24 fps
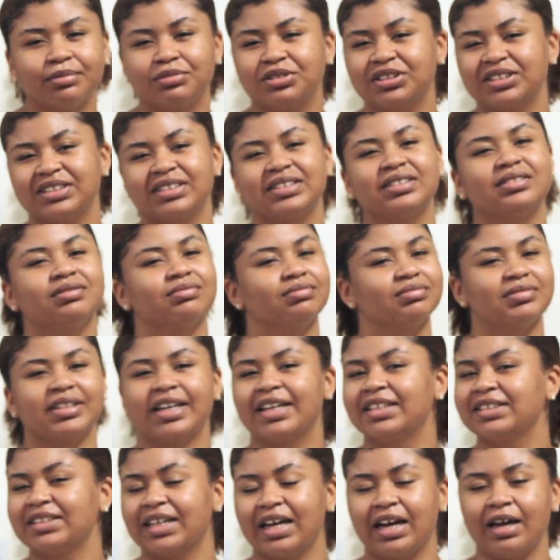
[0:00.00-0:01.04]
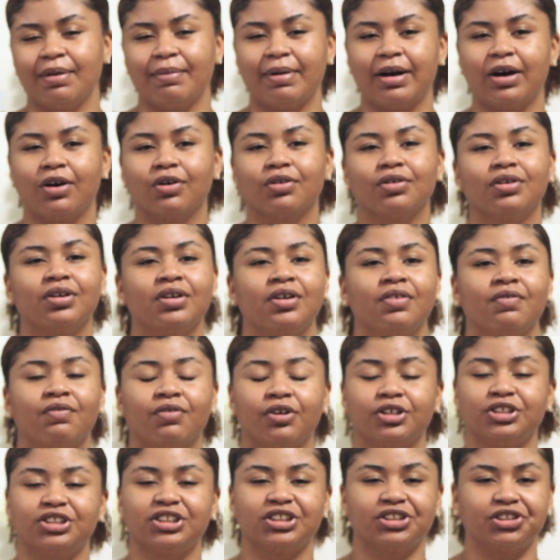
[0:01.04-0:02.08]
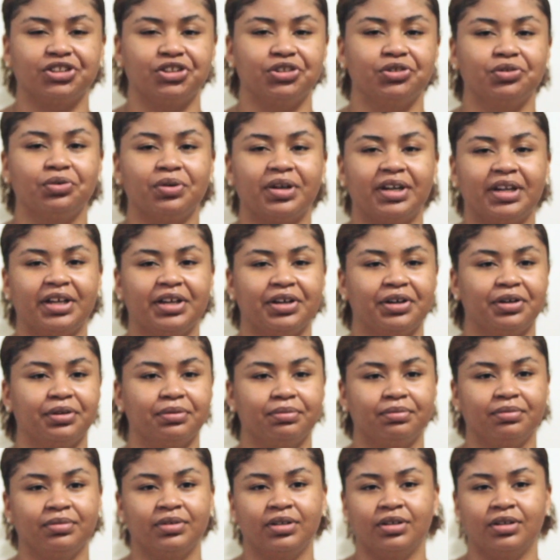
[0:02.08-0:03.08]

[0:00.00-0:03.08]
Just take time out for just you and Him.